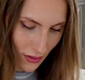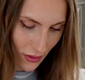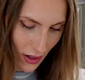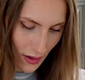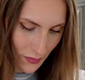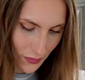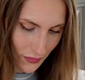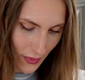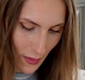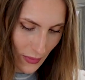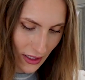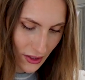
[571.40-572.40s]
Okay.
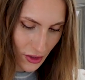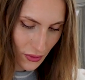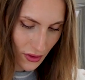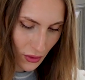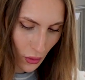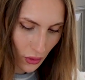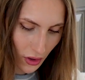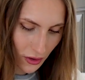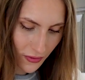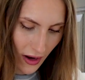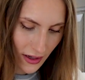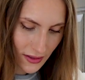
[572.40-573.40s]
I'm gonna hit you with the cold
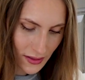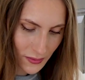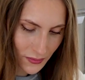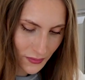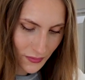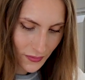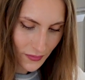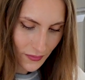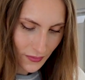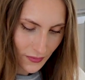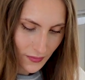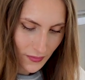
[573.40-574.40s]
hard facts.
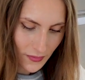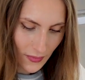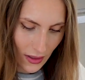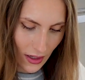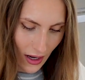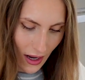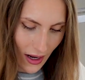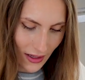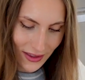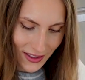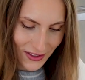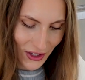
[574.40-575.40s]
I
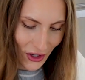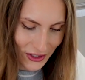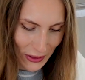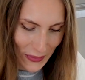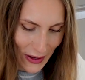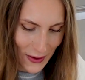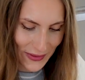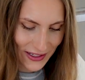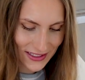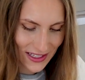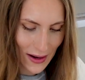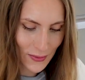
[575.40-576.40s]
think dogs are better
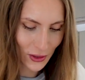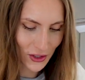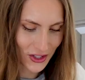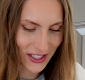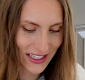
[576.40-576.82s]
because I'm allergic to